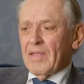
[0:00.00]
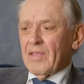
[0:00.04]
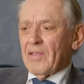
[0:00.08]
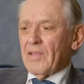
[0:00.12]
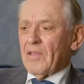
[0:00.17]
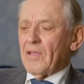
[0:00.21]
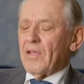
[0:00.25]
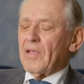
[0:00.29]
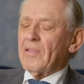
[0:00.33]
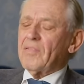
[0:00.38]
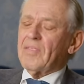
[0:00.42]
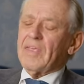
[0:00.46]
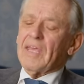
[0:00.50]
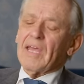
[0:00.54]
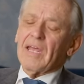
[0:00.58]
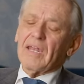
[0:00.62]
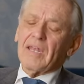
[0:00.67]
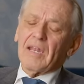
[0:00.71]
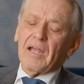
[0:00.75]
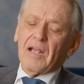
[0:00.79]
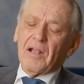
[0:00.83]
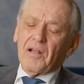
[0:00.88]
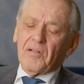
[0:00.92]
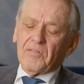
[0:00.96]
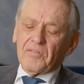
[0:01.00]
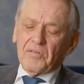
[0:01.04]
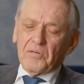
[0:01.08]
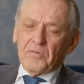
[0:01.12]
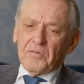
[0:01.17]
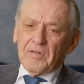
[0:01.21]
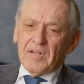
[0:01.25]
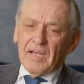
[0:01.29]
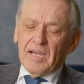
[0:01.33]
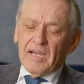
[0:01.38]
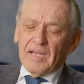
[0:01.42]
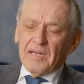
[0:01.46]
In the end, I got so
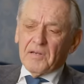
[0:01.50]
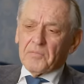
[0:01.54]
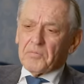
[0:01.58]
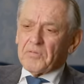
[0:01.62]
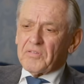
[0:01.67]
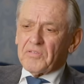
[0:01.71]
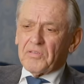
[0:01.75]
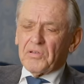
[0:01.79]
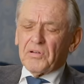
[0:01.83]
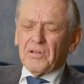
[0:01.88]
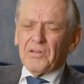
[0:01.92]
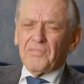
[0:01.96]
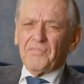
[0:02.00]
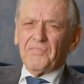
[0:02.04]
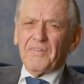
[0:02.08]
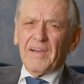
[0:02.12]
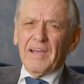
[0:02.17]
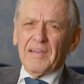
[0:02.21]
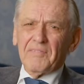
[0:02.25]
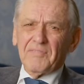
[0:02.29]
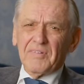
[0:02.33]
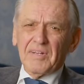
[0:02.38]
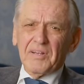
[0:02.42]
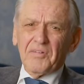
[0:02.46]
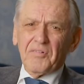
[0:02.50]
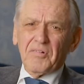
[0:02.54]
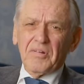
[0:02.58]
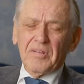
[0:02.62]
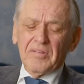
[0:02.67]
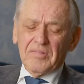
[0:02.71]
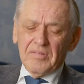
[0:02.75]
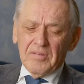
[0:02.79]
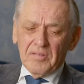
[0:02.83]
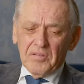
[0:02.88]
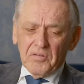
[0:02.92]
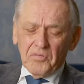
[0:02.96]
tired. It was 35
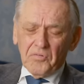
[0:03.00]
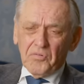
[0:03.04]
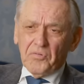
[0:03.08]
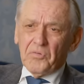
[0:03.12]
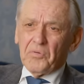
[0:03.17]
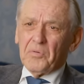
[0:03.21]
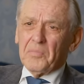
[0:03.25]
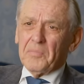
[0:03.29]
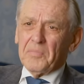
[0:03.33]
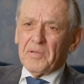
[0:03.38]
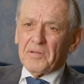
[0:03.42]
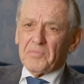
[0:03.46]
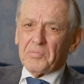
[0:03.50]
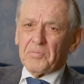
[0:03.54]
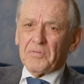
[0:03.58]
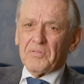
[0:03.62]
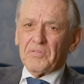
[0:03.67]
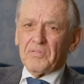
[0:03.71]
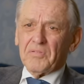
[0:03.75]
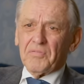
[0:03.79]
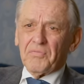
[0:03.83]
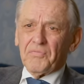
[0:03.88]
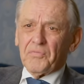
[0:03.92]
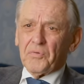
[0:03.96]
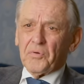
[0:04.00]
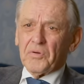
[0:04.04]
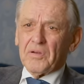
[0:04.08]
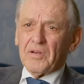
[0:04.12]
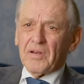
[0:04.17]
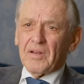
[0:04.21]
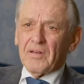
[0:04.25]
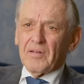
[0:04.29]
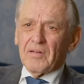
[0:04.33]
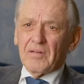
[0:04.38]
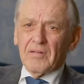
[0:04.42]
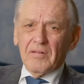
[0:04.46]
degrees in the room. It was
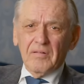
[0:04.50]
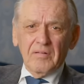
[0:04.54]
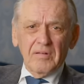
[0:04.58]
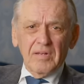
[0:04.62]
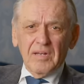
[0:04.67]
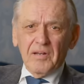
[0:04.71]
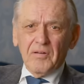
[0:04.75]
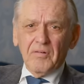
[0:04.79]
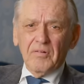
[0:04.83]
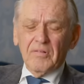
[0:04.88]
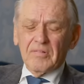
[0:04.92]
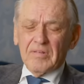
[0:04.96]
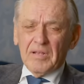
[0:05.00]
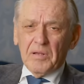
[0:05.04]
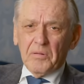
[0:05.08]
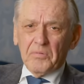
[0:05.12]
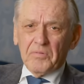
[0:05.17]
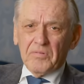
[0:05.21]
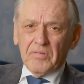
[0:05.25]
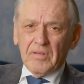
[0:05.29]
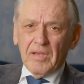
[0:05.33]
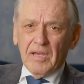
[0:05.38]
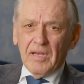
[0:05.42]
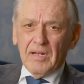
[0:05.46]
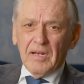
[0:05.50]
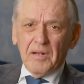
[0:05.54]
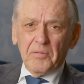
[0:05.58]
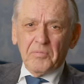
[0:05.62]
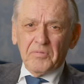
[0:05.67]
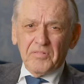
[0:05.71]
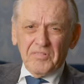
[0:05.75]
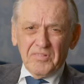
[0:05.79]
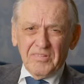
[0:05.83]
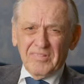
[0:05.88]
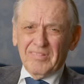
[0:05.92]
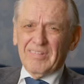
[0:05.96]
40 degrees outside. I
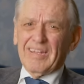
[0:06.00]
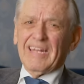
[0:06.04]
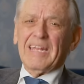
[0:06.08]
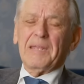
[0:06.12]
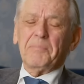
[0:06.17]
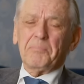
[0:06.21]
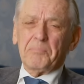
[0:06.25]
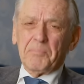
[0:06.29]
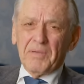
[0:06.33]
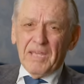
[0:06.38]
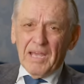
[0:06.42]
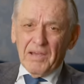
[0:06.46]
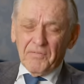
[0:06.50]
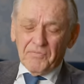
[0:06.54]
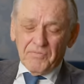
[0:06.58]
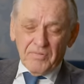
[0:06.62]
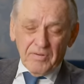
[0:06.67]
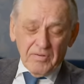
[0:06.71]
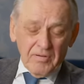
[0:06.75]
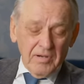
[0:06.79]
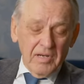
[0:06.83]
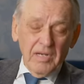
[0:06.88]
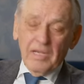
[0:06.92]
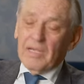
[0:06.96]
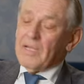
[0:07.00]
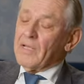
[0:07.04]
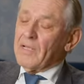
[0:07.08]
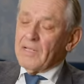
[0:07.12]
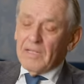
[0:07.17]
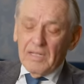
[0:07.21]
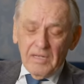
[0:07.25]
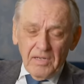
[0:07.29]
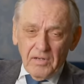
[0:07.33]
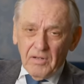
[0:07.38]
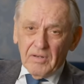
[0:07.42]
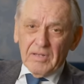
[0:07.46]
was sleepy after
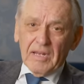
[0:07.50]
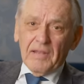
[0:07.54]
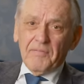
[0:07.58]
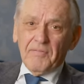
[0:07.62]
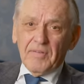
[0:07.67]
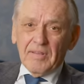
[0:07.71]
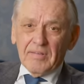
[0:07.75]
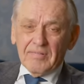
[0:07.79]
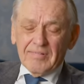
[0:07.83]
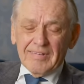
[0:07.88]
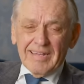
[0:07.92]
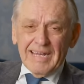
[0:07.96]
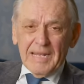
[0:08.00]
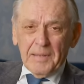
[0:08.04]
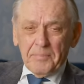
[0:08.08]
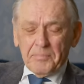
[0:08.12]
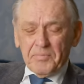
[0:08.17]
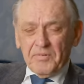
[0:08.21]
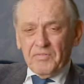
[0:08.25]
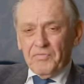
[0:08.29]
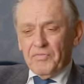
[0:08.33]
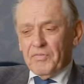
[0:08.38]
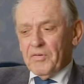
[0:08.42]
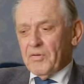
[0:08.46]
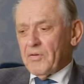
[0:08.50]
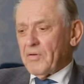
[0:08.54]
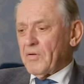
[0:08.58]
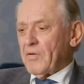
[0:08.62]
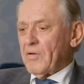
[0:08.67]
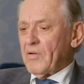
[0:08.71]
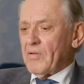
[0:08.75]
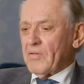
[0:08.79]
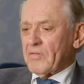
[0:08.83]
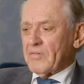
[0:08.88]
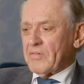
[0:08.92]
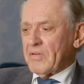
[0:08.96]
not having slept for a
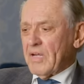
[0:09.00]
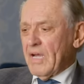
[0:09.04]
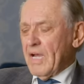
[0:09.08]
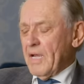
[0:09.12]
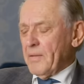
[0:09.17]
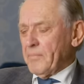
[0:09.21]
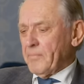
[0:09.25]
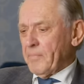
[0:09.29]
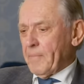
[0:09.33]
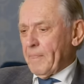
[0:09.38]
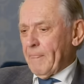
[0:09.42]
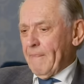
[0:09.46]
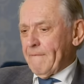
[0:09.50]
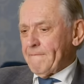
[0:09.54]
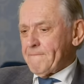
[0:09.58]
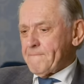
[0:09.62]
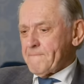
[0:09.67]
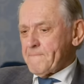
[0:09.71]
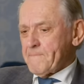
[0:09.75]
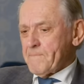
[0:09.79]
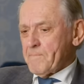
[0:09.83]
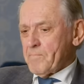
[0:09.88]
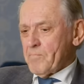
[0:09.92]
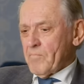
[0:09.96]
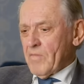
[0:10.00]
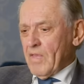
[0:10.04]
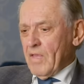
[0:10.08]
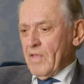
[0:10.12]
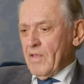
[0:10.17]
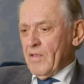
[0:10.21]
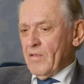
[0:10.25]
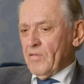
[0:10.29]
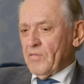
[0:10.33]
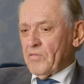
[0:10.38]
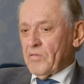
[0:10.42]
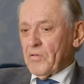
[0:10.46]
long time.
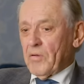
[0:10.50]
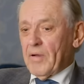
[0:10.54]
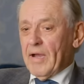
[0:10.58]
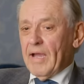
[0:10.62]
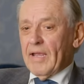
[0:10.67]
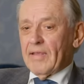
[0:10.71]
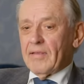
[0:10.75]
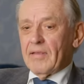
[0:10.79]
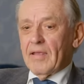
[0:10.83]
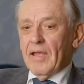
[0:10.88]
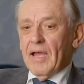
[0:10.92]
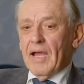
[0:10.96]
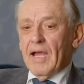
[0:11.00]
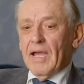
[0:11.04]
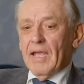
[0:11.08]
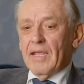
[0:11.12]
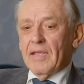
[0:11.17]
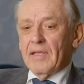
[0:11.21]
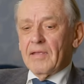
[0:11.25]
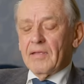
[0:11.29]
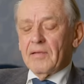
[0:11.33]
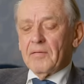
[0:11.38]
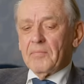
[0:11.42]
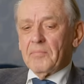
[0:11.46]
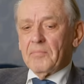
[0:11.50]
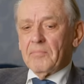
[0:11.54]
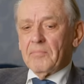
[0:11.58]
So I